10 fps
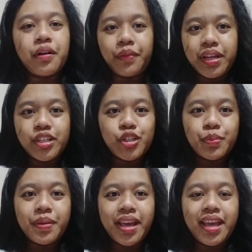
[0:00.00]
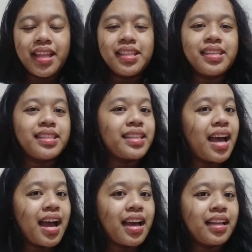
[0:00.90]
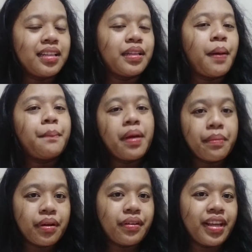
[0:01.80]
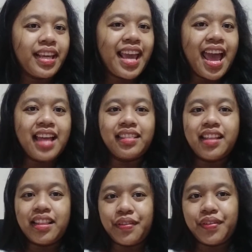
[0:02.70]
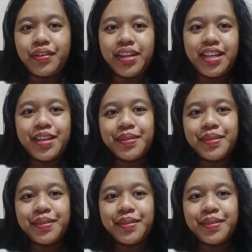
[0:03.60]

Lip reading: arrangement, style, memory, and delivery.